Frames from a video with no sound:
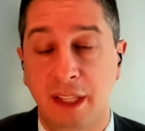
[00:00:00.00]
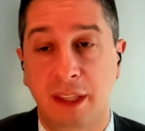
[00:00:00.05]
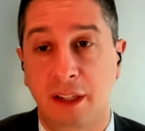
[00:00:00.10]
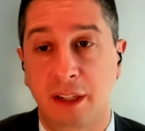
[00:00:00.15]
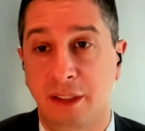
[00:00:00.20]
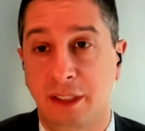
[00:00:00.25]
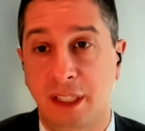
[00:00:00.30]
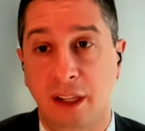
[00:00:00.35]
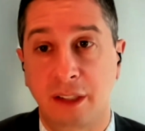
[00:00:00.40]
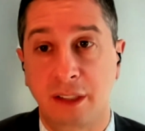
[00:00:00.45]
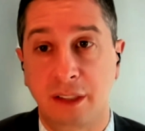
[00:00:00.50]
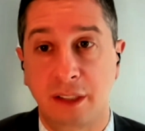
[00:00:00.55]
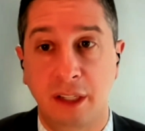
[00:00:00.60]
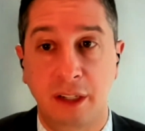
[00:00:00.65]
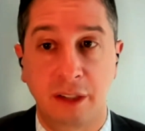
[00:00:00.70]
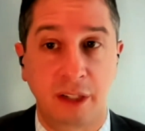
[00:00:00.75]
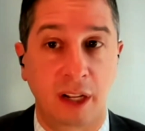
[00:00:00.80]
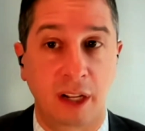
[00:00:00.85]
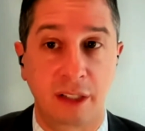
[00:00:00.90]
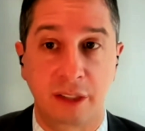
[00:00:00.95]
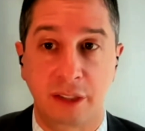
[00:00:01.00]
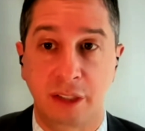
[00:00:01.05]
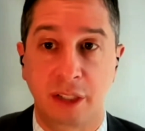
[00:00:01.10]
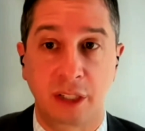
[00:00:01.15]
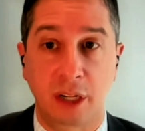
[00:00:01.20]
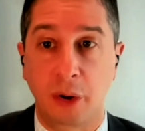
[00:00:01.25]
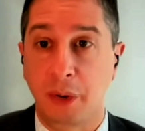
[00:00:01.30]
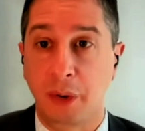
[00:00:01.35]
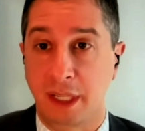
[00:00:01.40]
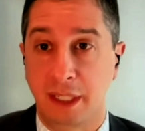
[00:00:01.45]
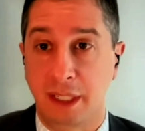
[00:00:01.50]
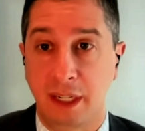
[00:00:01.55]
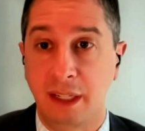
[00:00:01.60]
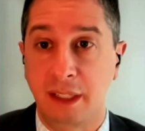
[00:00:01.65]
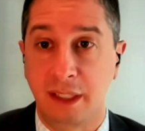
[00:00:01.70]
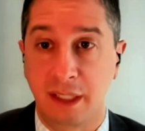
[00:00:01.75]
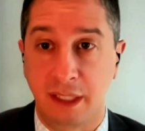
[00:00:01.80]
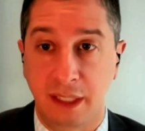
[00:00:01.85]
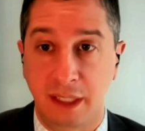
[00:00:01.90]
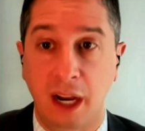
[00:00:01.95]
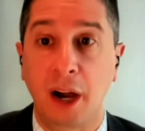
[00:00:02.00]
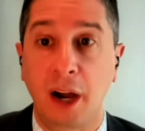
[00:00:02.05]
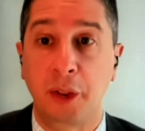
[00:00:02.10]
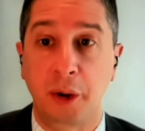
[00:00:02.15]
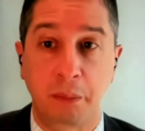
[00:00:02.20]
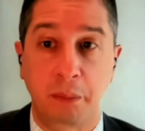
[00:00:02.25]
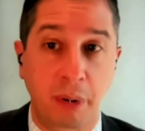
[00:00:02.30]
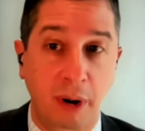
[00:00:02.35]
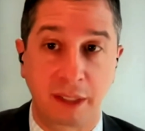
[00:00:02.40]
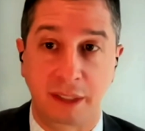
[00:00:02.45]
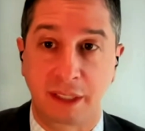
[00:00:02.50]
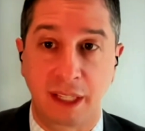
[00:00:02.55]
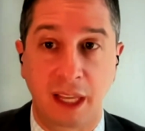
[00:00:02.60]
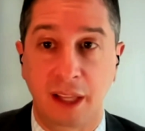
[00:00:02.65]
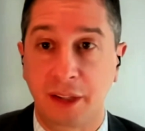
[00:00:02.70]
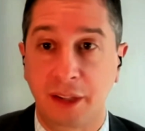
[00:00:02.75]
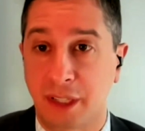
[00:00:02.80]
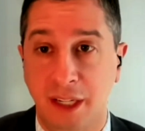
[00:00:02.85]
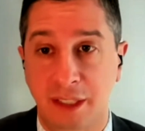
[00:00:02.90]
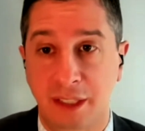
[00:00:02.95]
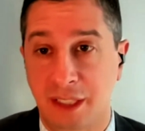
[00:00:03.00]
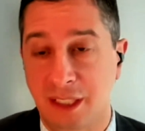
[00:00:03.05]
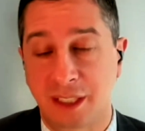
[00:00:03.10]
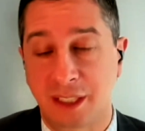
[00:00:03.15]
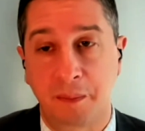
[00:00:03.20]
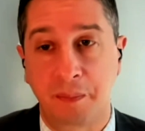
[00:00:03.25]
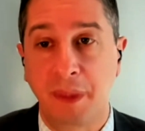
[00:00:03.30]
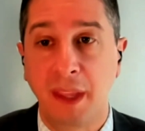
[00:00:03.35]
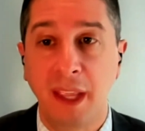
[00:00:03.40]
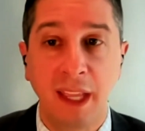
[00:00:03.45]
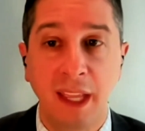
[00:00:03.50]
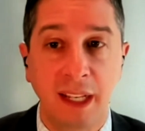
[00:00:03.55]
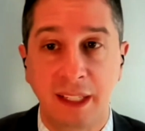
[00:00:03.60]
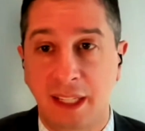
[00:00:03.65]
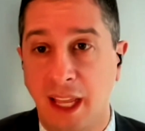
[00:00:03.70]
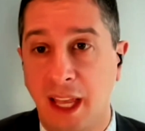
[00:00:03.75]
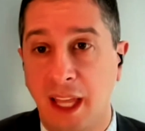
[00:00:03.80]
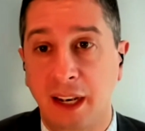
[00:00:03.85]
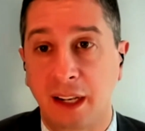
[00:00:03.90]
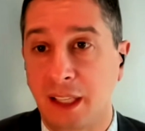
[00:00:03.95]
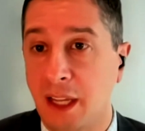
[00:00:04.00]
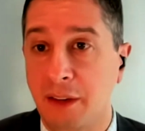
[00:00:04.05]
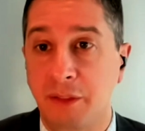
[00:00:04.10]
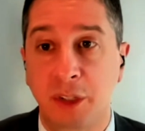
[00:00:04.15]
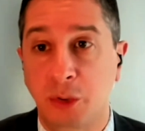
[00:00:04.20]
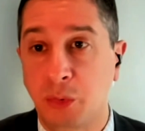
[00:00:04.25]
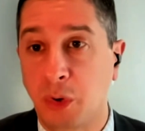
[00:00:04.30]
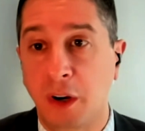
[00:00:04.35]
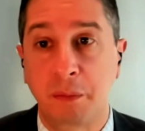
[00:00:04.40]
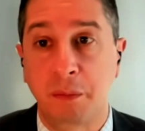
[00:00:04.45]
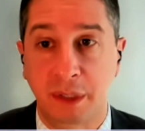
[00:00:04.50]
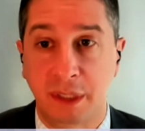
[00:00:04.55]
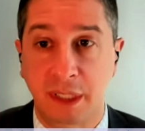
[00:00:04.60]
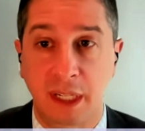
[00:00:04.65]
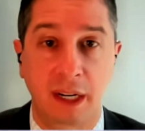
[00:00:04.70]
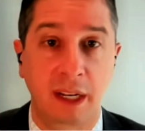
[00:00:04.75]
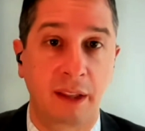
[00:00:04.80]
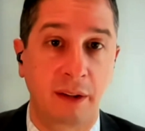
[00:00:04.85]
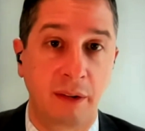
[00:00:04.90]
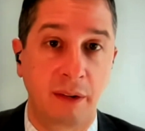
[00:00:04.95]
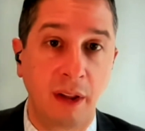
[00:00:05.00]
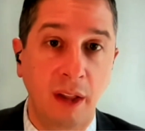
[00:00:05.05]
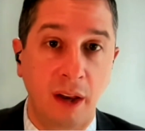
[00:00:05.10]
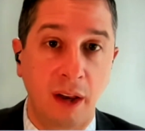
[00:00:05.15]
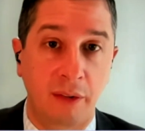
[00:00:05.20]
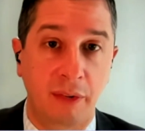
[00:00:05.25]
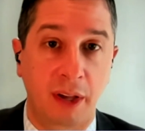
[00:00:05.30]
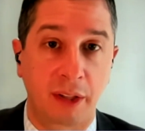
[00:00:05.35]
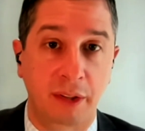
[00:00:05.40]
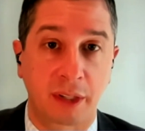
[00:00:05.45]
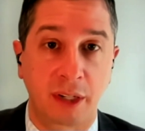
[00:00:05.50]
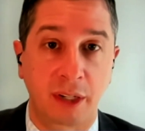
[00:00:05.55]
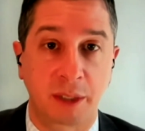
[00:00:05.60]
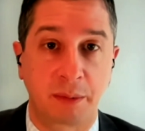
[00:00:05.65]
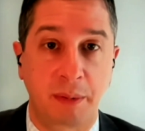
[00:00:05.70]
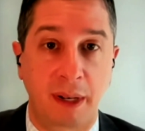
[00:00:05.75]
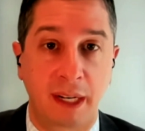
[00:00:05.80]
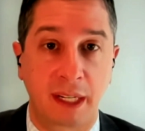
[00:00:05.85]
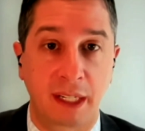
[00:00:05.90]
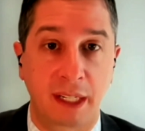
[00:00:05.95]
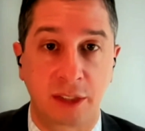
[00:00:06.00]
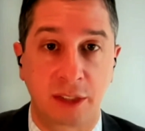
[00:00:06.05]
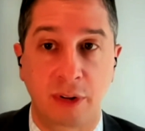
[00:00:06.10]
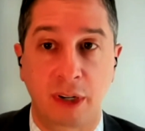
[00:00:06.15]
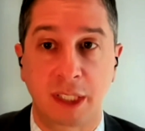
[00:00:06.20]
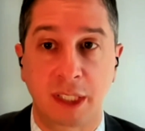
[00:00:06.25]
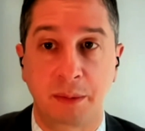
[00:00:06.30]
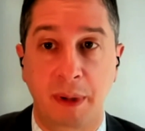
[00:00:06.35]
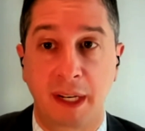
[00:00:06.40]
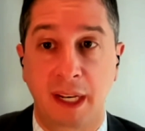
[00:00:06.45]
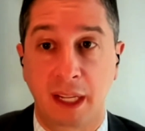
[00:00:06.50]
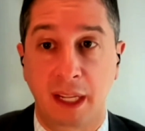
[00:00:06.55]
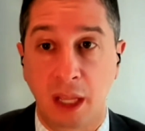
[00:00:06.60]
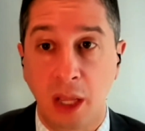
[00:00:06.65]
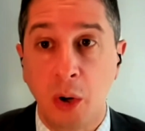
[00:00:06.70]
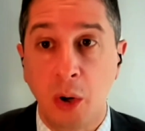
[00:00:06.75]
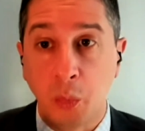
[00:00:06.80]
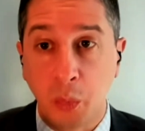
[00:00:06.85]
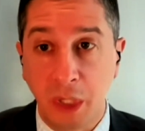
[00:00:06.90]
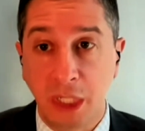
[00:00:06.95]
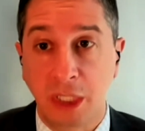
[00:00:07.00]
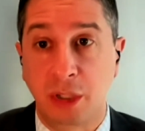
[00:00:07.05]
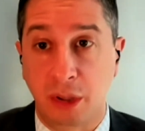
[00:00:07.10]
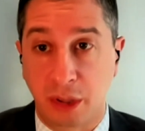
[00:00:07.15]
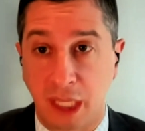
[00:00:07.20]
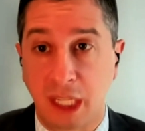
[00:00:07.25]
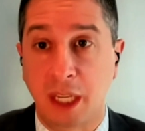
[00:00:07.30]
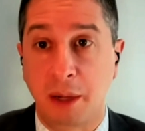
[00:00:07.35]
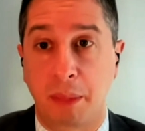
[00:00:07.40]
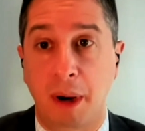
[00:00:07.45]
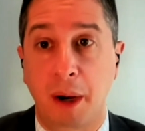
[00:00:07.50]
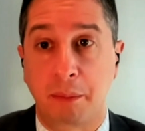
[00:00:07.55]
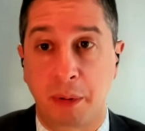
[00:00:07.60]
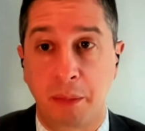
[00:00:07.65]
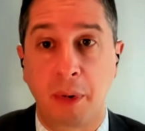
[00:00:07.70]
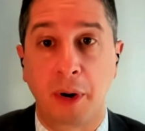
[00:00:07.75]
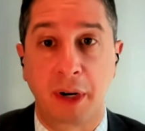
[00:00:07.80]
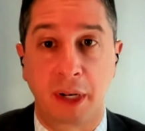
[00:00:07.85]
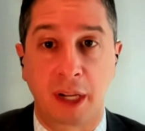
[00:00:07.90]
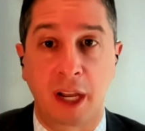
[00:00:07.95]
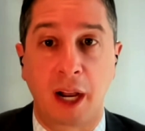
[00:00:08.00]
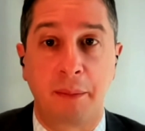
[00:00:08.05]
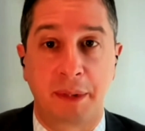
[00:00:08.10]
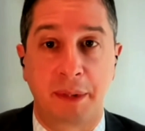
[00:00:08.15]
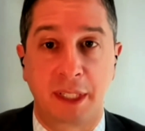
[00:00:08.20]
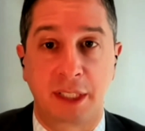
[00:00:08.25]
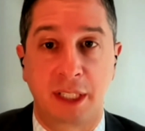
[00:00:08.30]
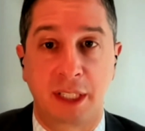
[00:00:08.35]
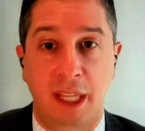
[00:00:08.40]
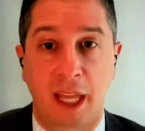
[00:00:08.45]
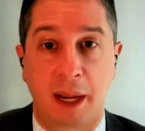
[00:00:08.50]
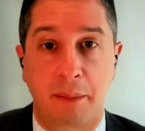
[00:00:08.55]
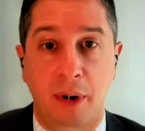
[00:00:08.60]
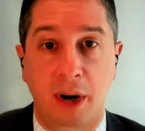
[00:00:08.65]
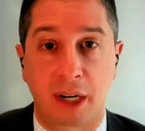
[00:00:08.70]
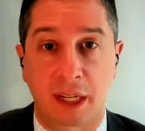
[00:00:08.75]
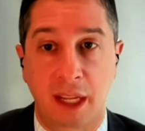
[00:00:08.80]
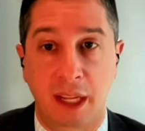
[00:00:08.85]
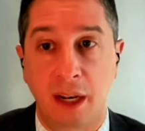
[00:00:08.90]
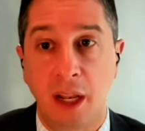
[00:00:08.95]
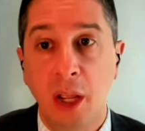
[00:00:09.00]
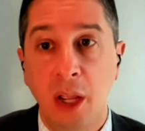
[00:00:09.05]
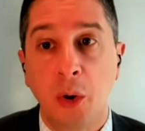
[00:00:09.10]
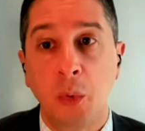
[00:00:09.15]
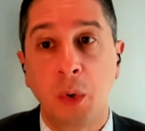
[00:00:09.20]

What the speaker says: They're dollars that are going in other parts of the healthcare system. 10, 11, 12% of healthcare spending is drug spending. We should think about promoting competition in that market.